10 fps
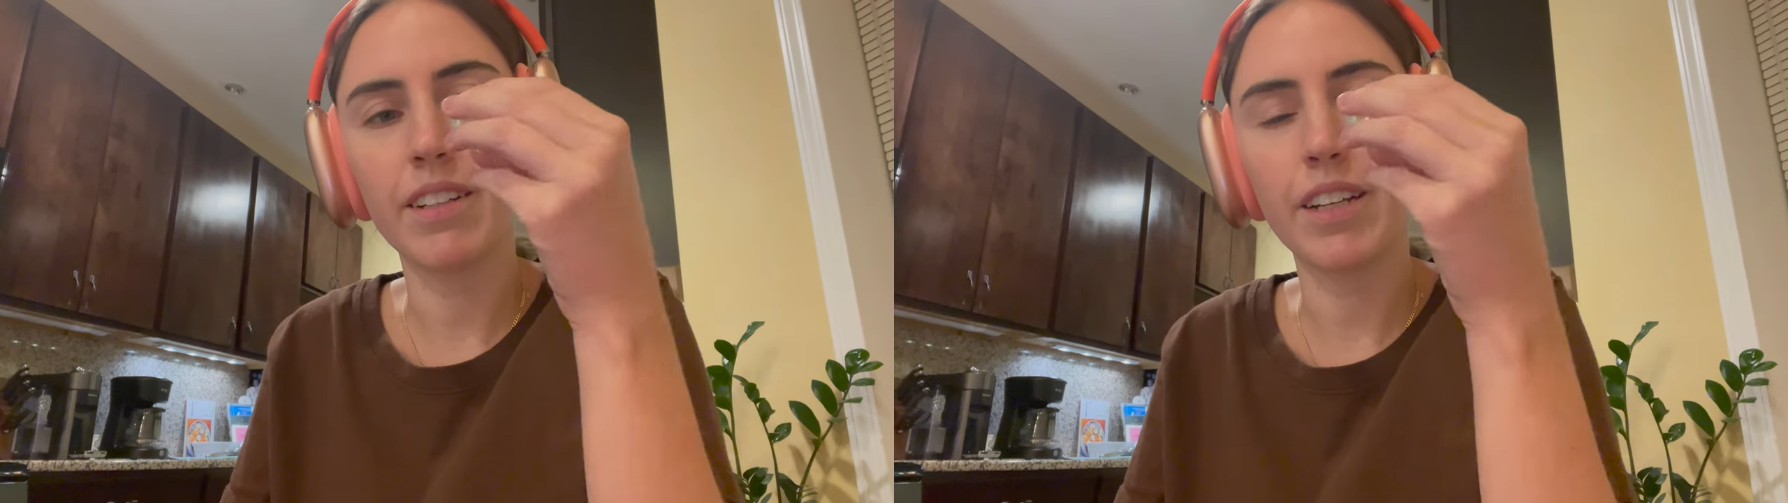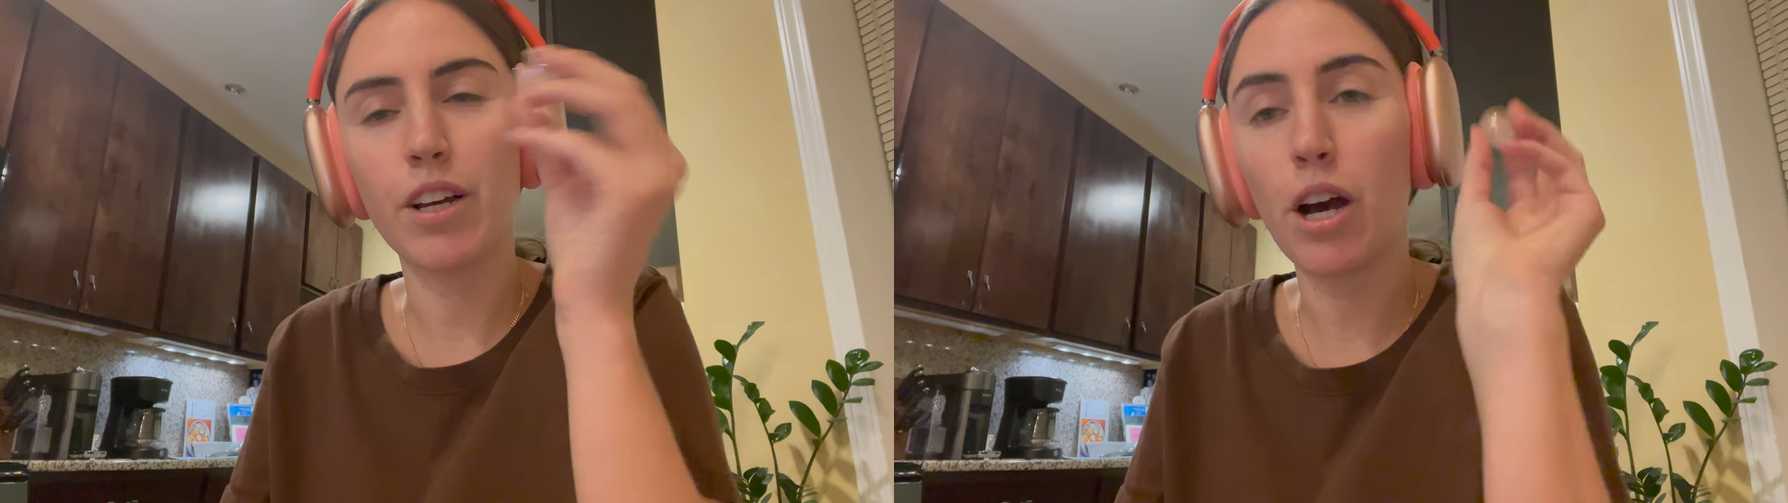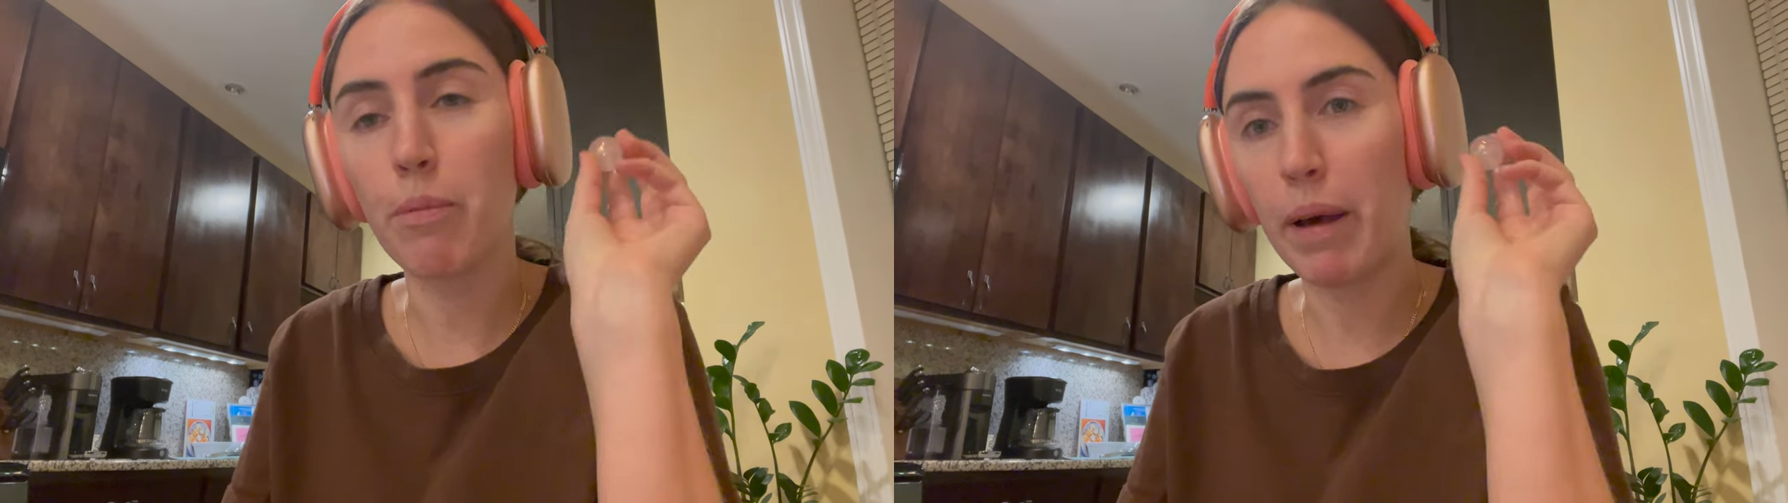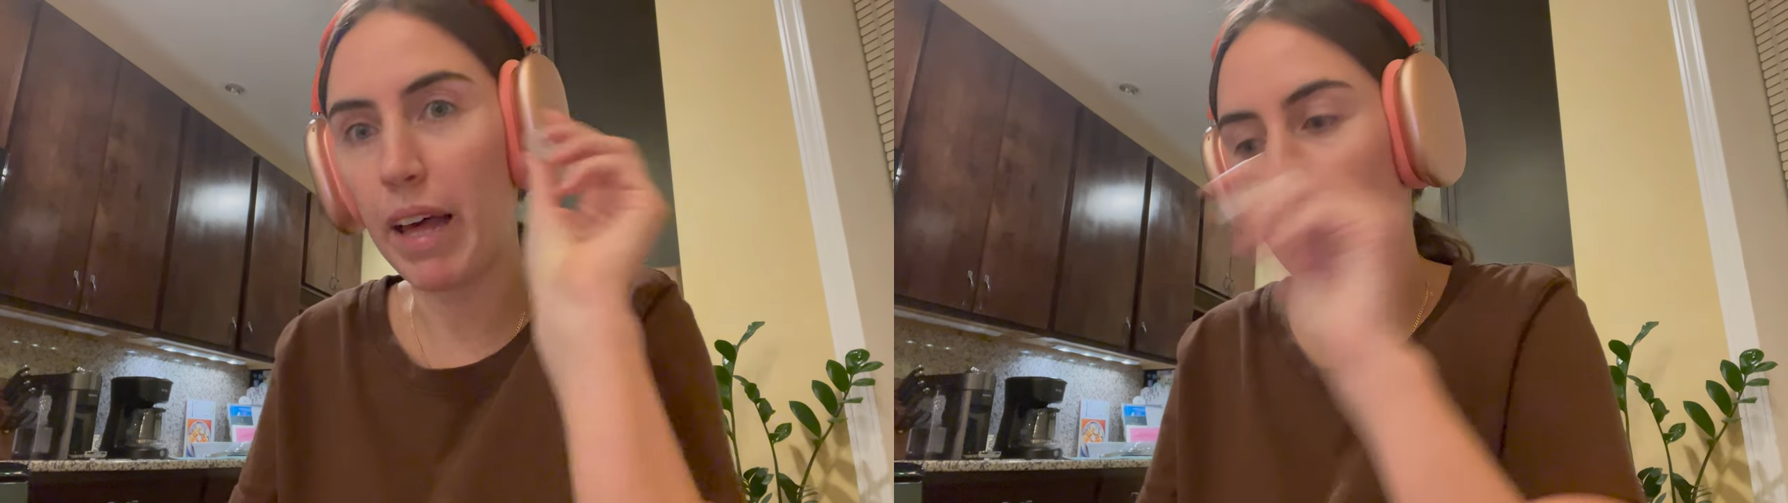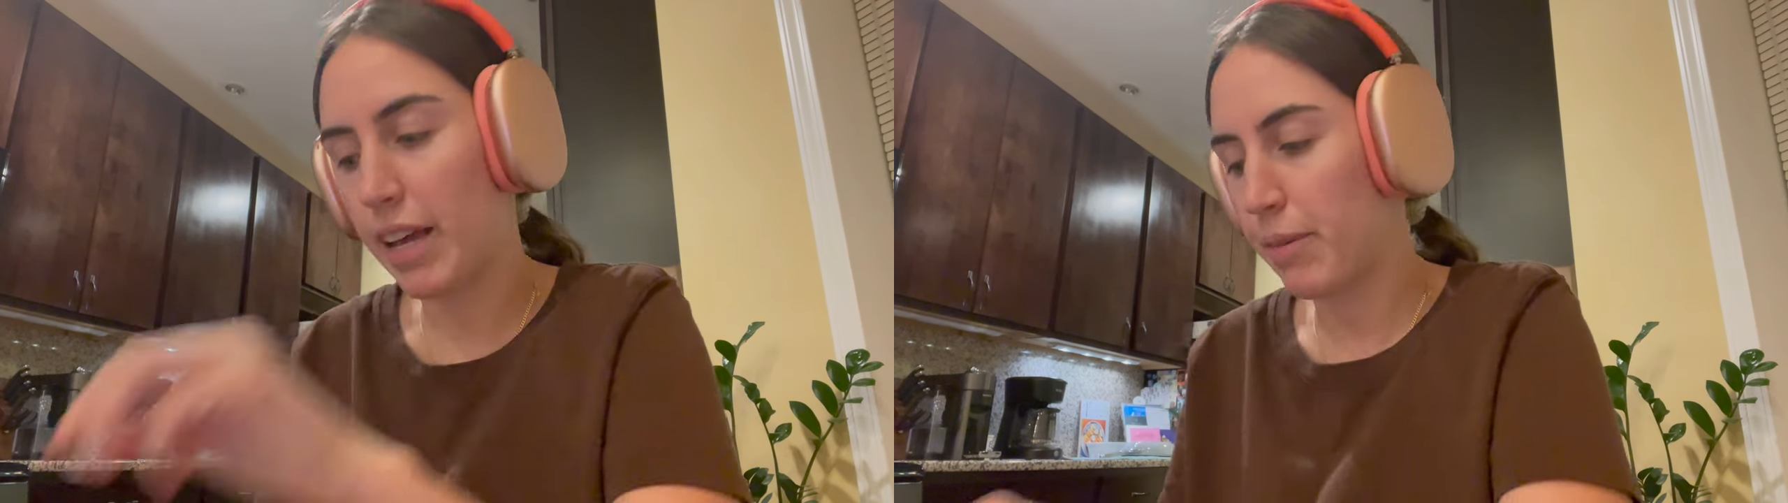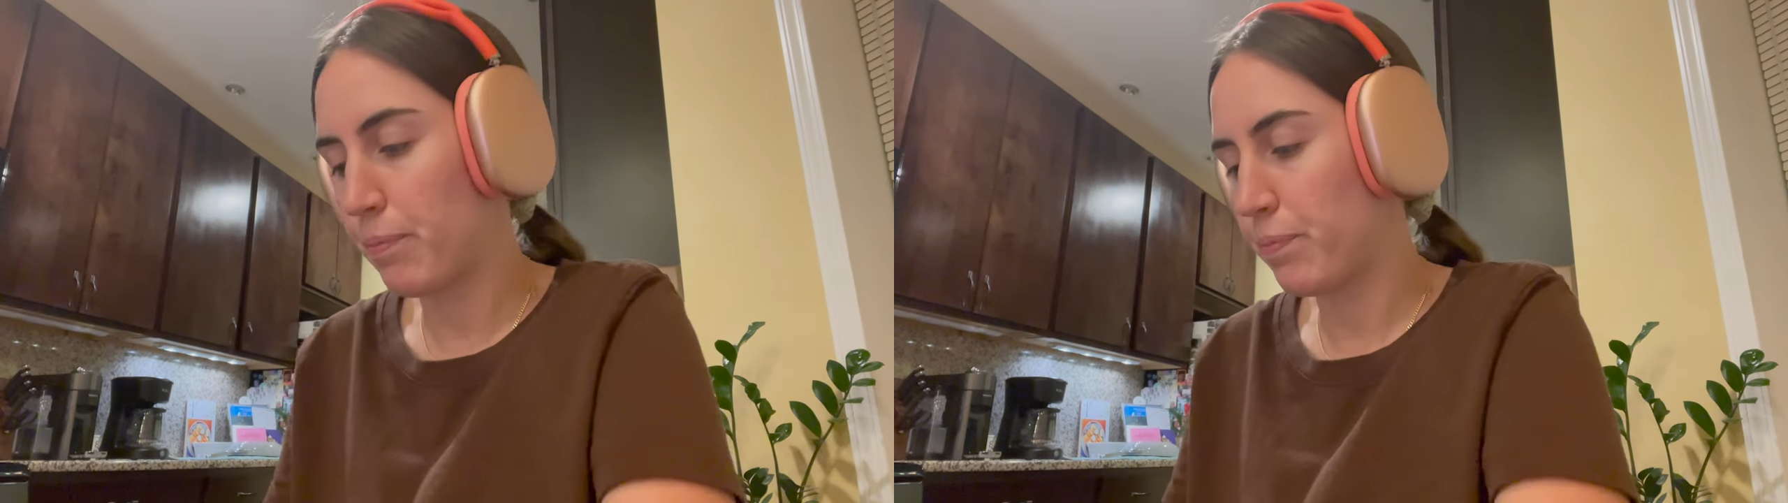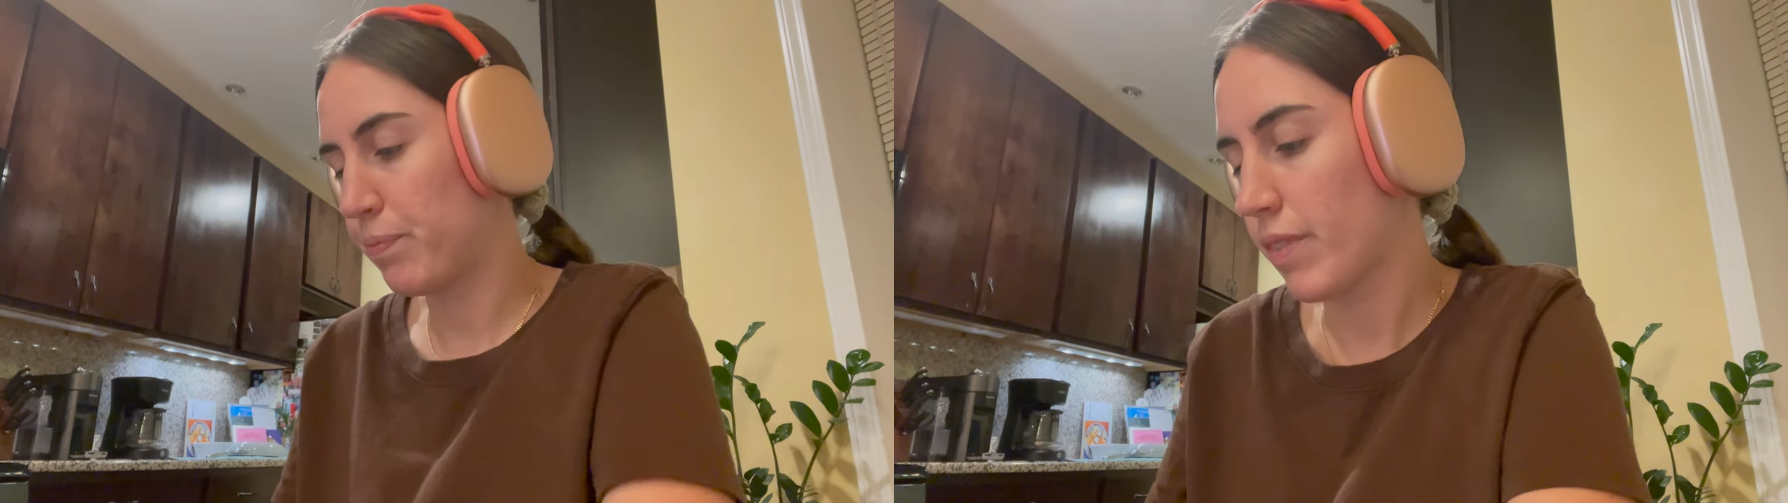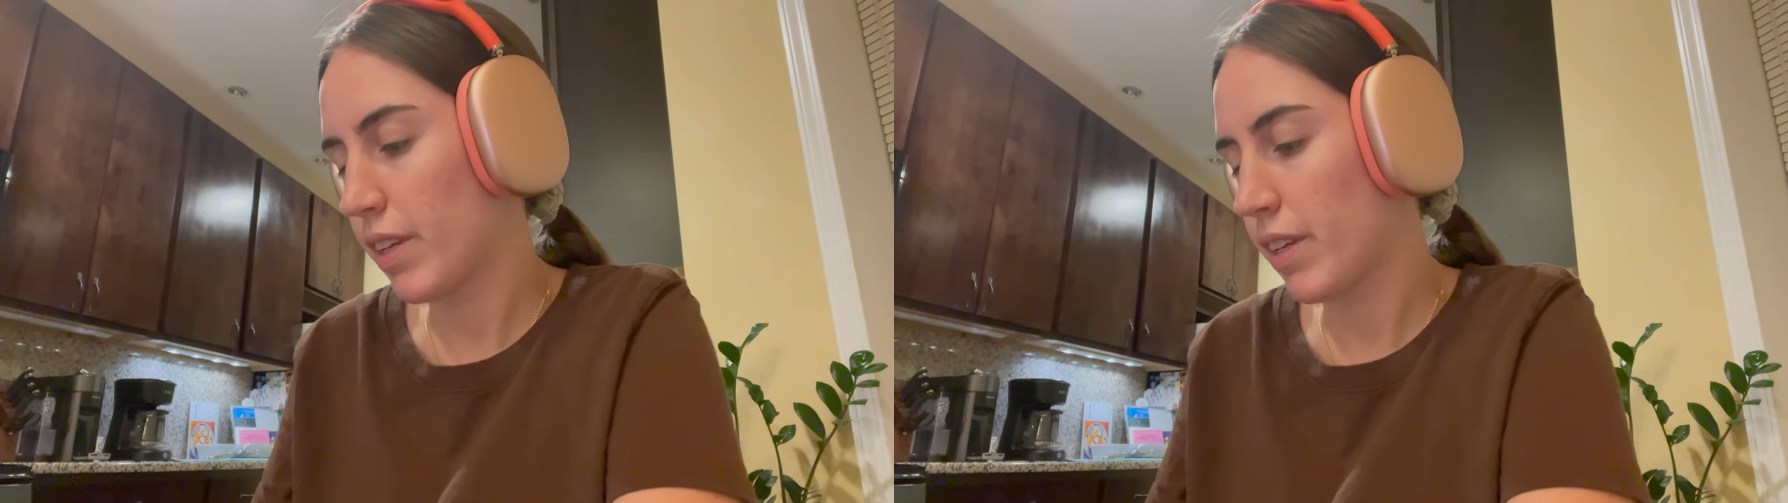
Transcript: it caught my eye.